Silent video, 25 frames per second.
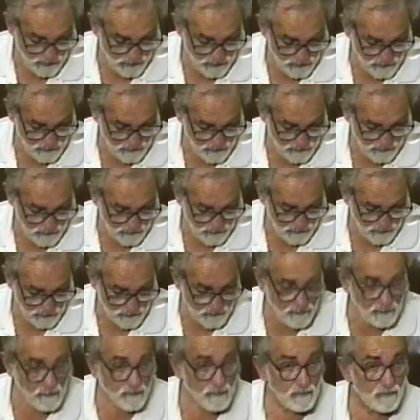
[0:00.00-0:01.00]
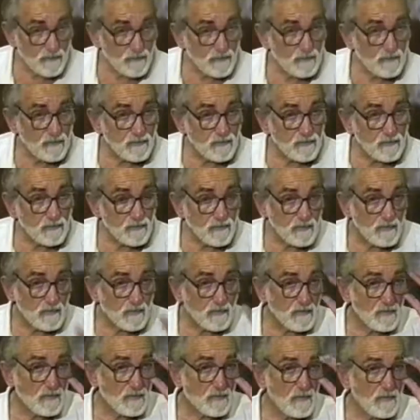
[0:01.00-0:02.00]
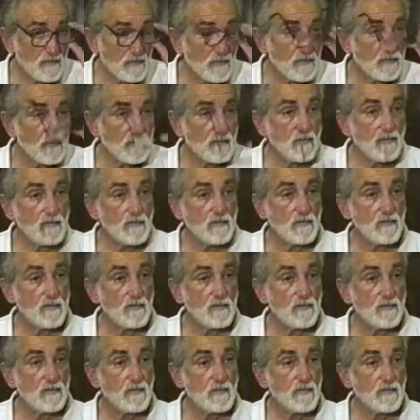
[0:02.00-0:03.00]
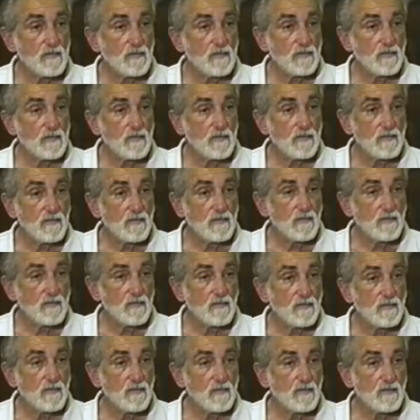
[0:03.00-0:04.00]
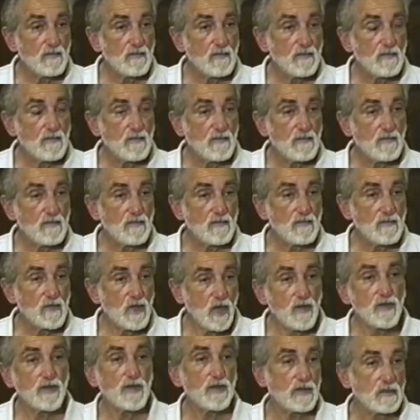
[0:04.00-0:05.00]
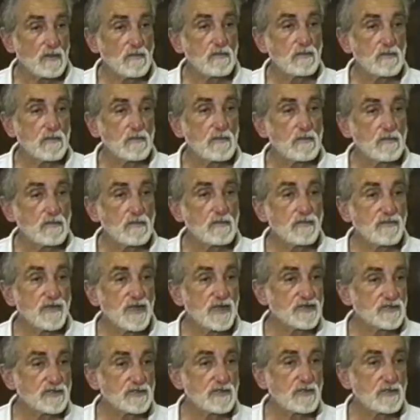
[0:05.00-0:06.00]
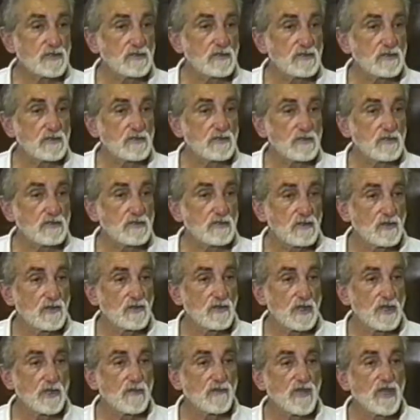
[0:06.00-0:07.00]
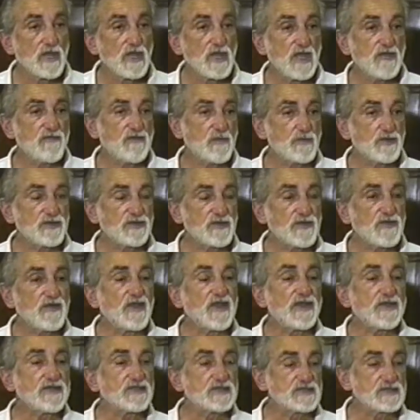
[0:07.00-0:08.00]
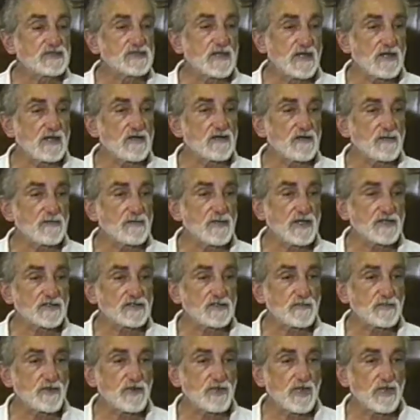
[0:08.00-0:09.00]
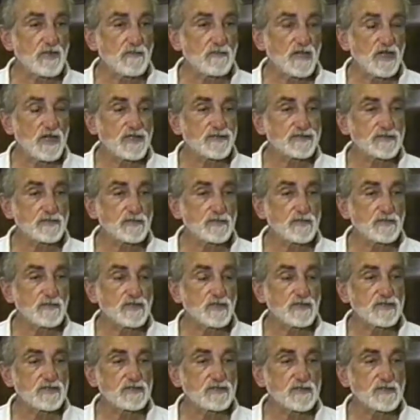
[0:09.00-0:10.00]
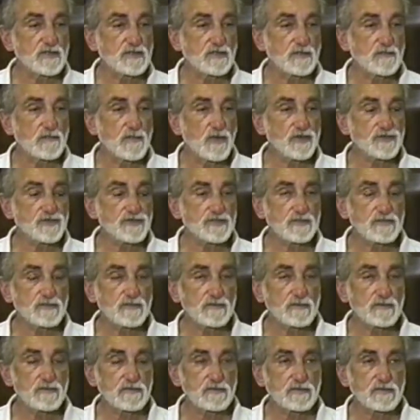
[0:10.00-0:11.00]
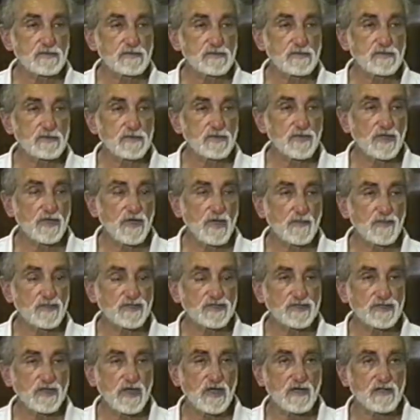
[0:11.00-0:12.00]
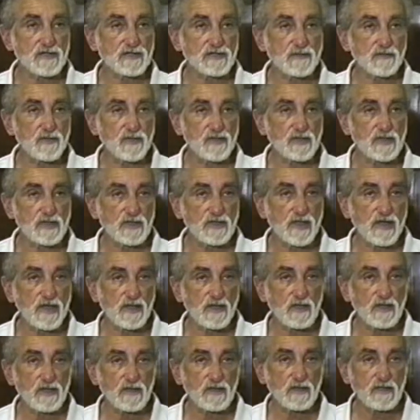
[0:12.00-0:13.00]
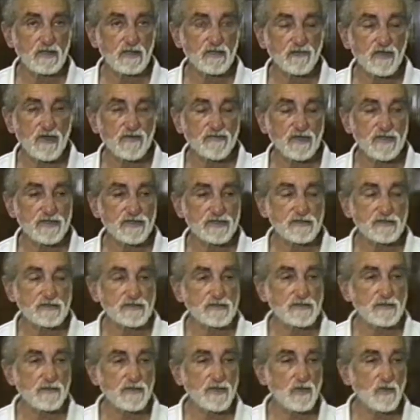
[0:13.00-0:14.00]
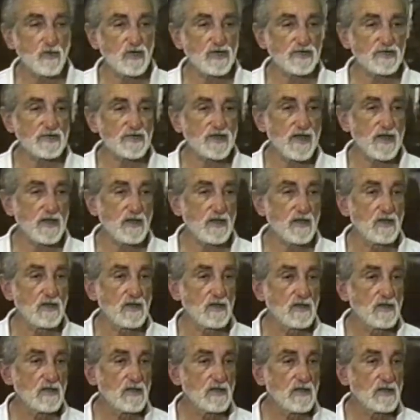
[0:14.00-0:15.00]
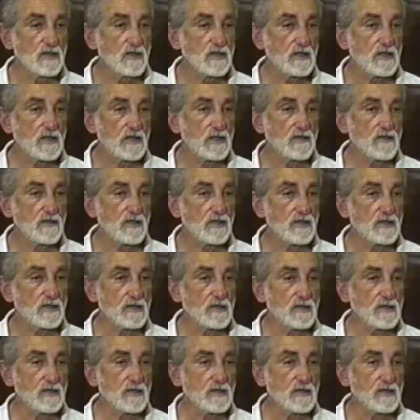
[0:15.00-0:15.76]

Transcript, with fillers: Now, oh, there's another claim that the, the John of Revelation was separate from the Oh yeah, John, that's true. John's. Yeah, if you put the dates down, it makes it pretty impossible because the most good number of scholars put the date on the Revelations to be 110 A.D.